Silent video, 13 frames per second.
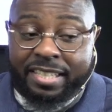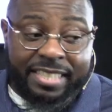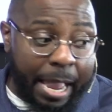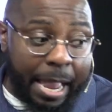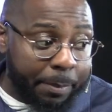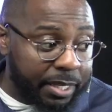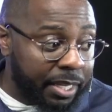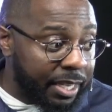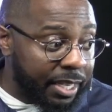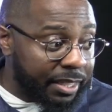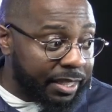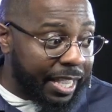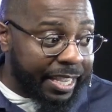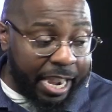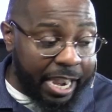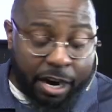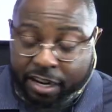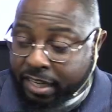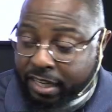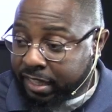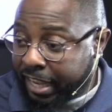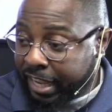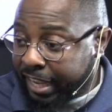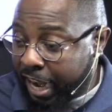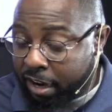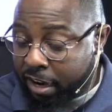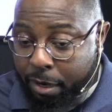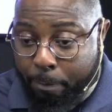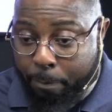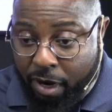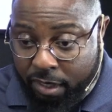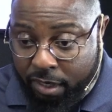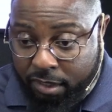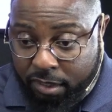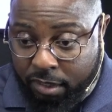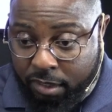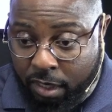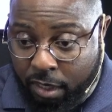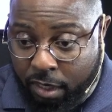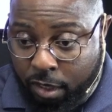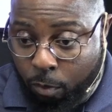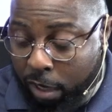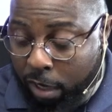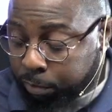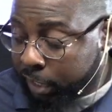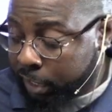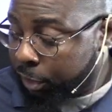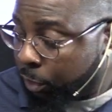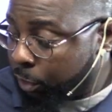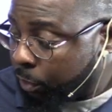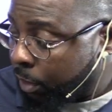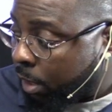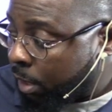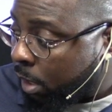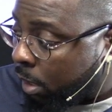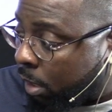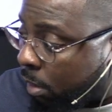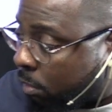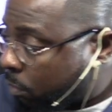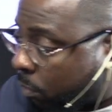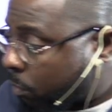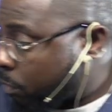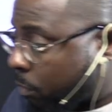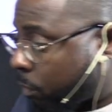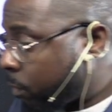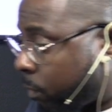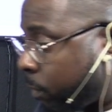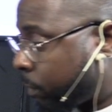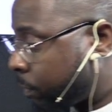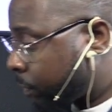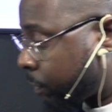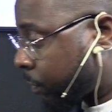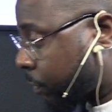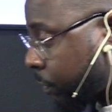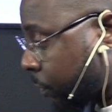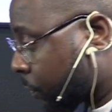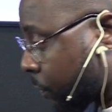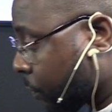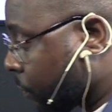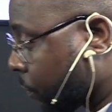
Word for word: the Sabbath. They carrying they carrying burdens. Watch what he do. And I testified against them in a day wherein